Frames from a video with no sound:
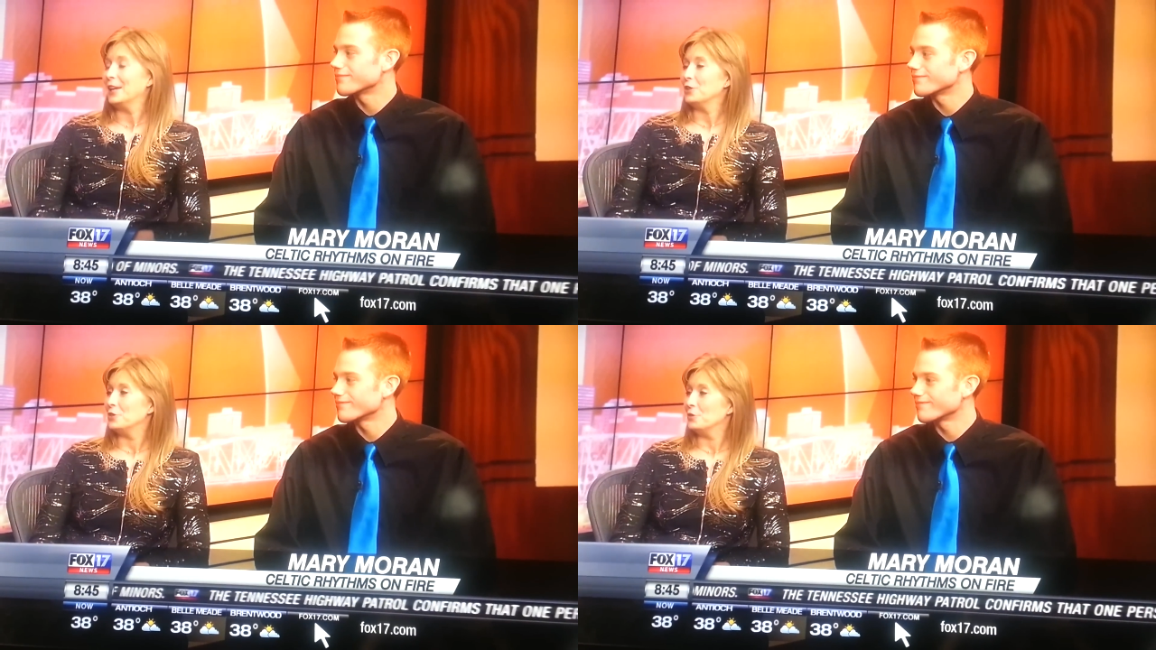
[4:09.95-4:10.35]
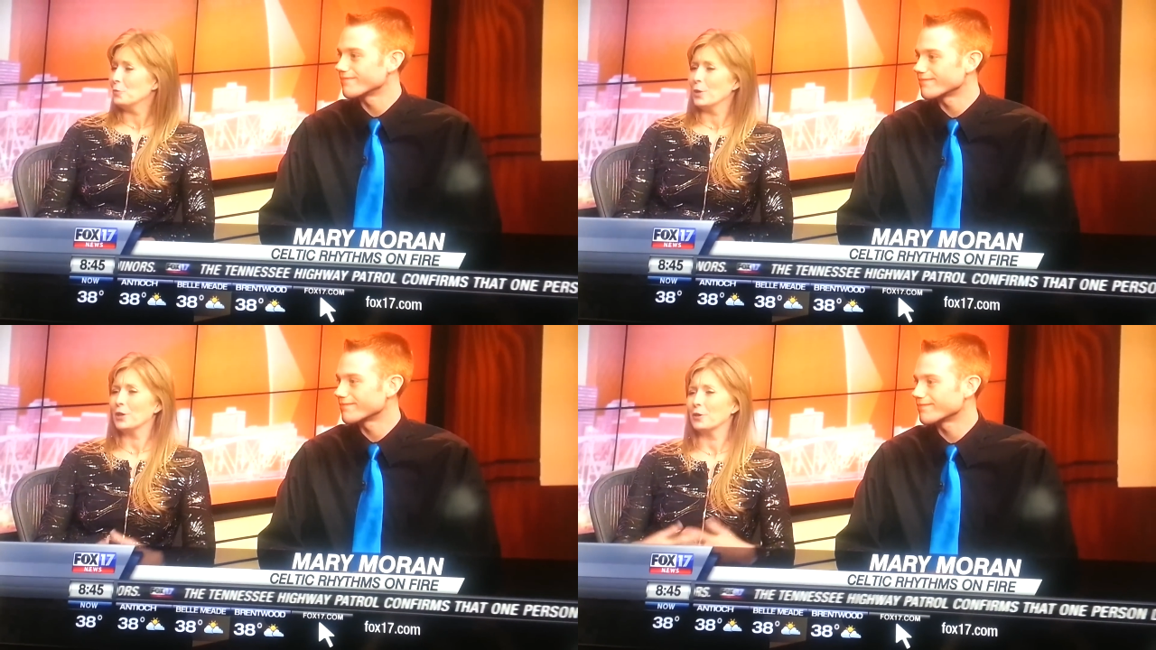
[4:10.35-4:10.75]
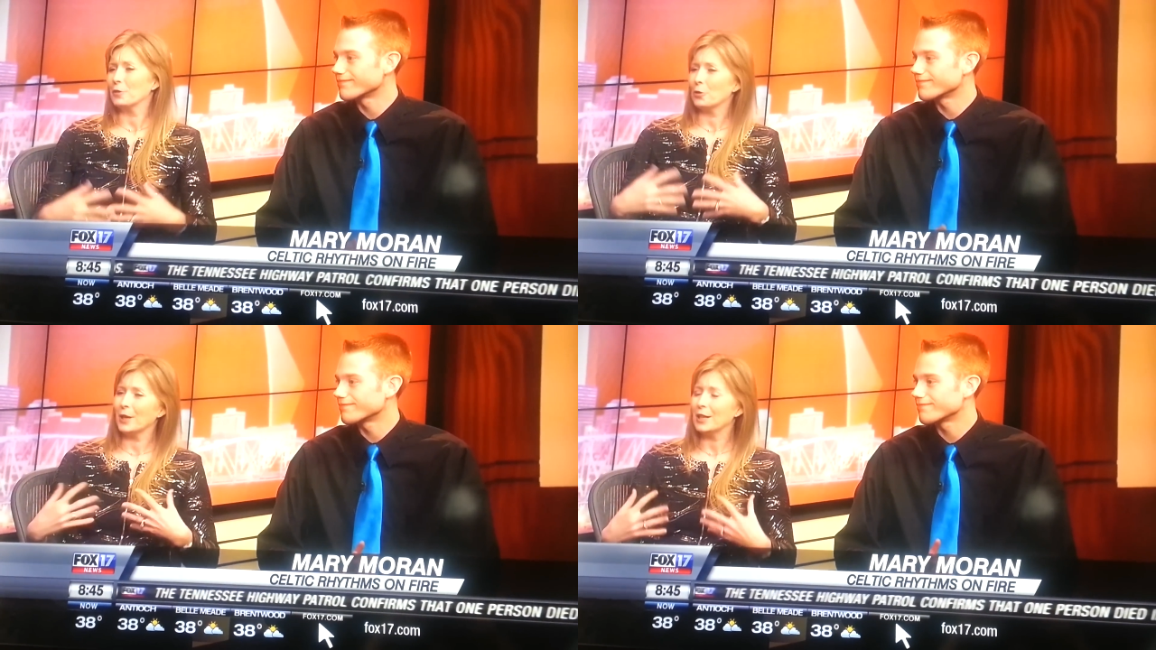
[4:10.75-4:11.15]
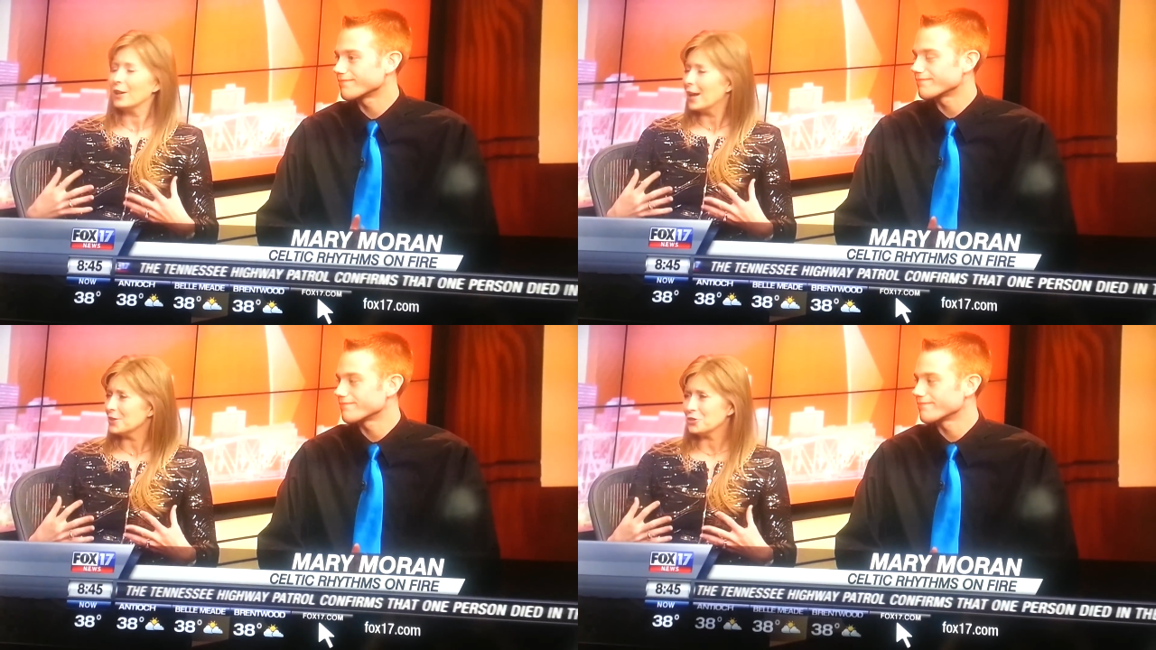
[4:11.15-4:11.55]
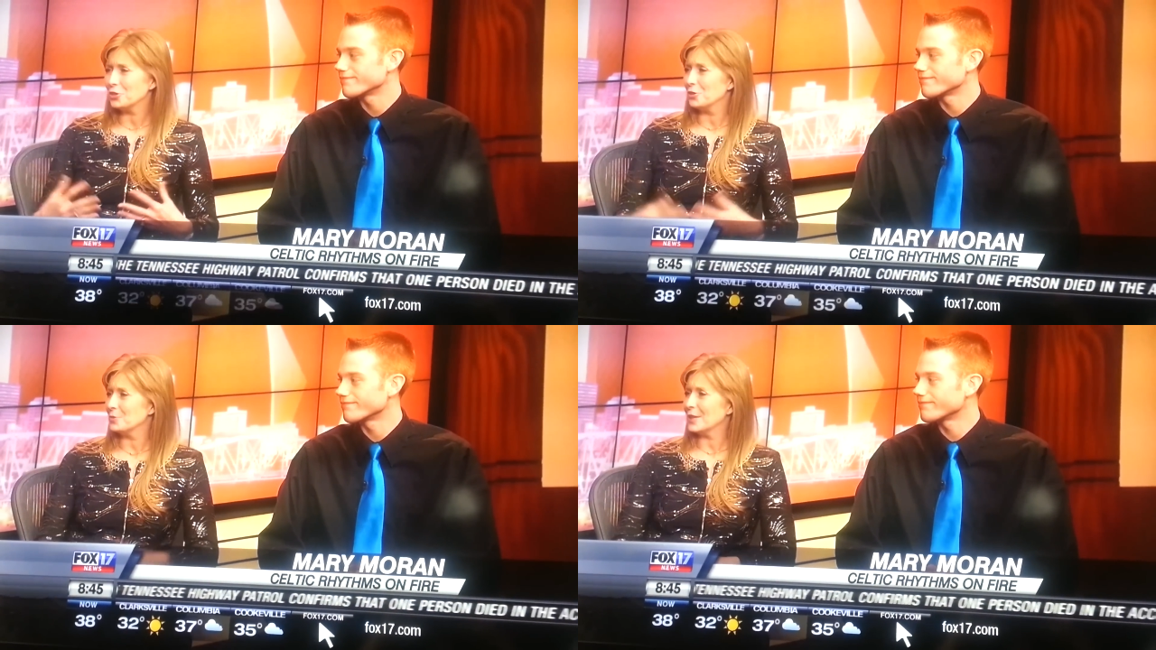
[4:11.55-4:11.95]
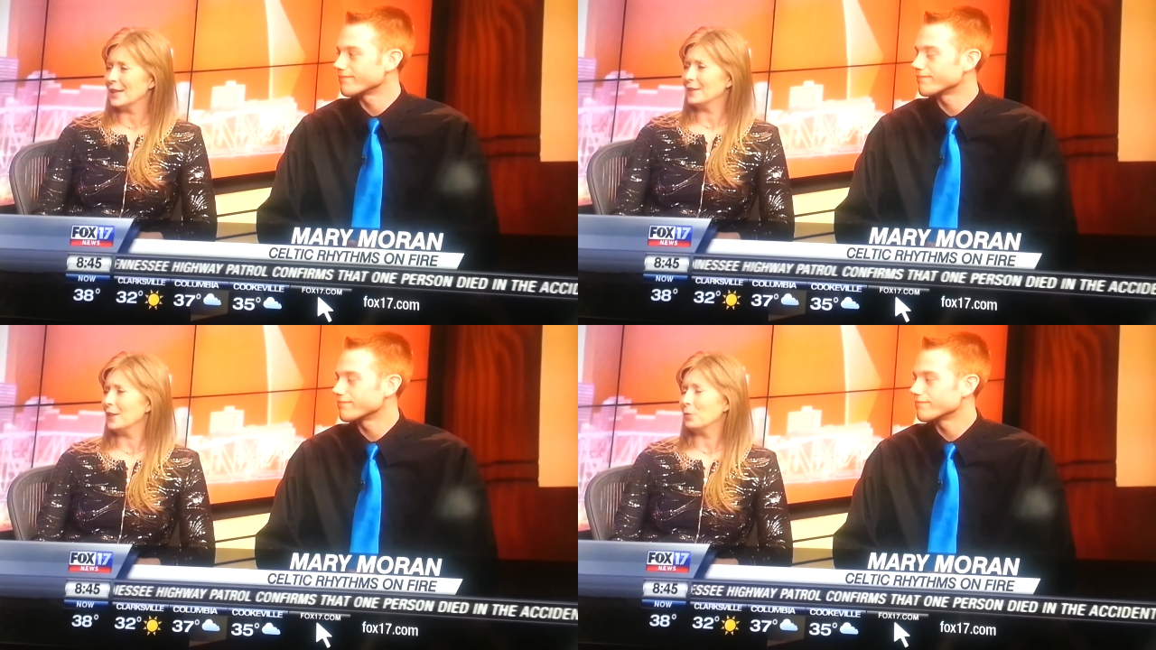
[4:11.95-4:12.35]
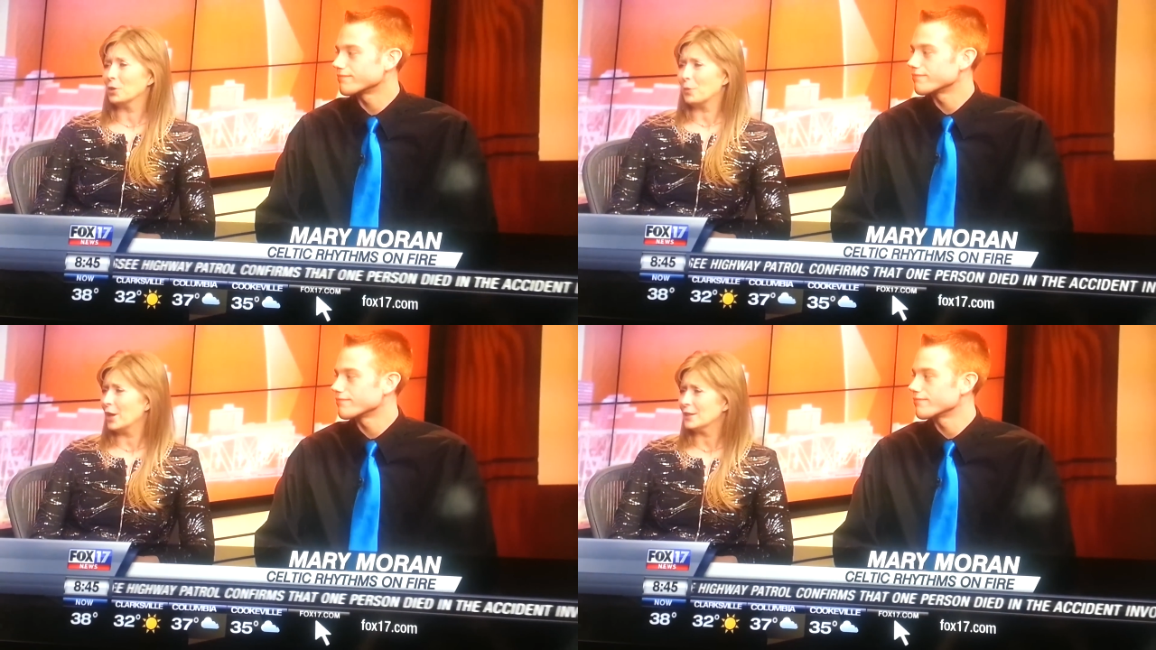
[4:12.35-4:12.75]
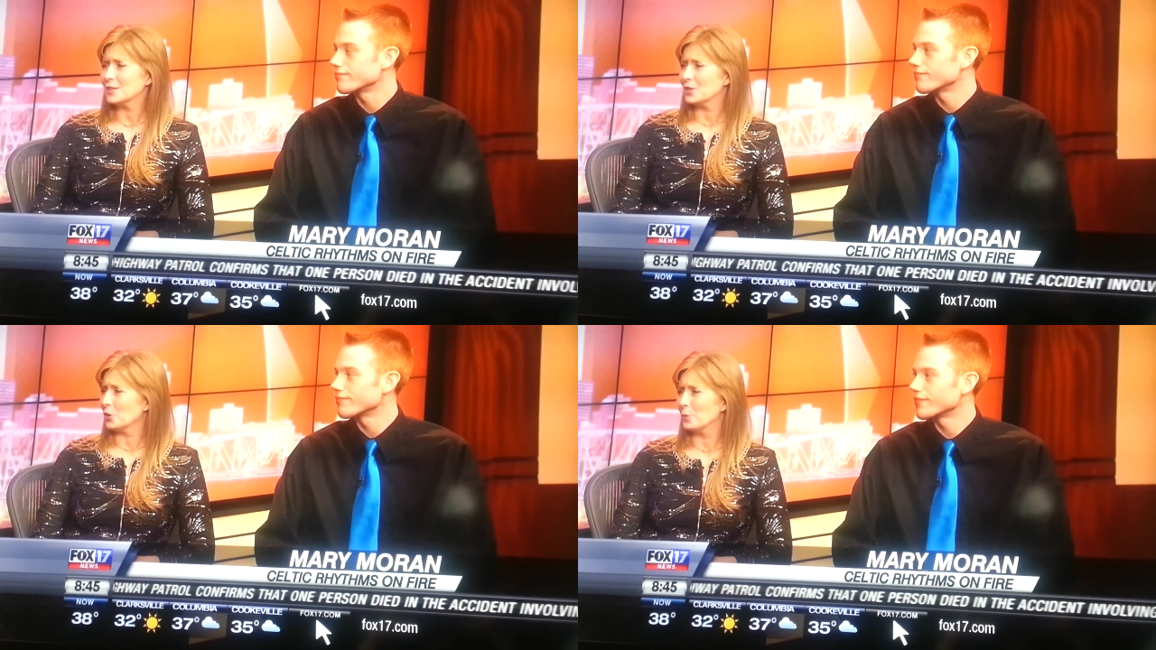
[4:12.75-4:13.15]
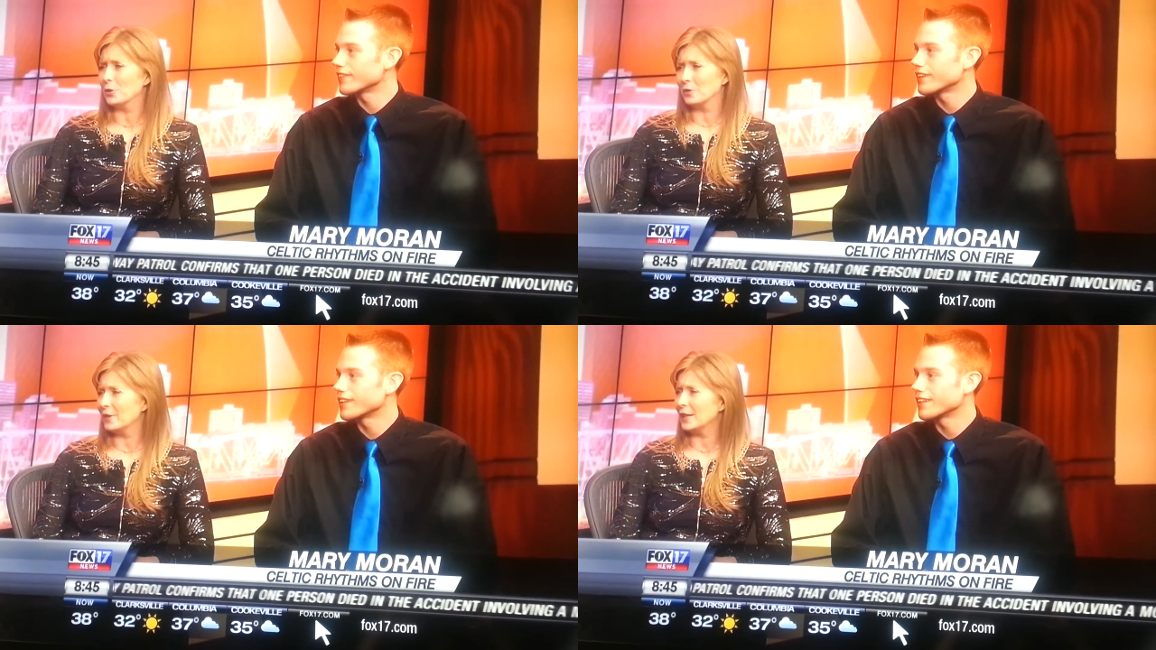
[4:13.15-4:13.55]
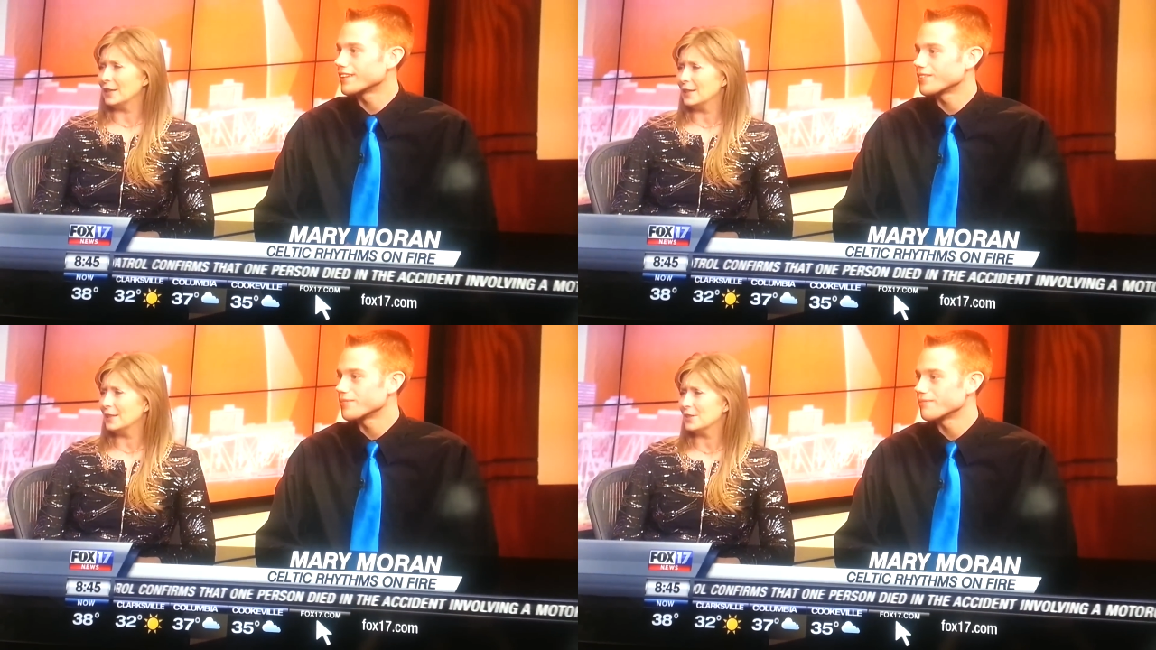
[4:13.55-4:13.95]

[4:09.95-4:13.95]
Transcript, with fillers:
Speaker 1: and wear great costumes, and they want to practice and they're motivated.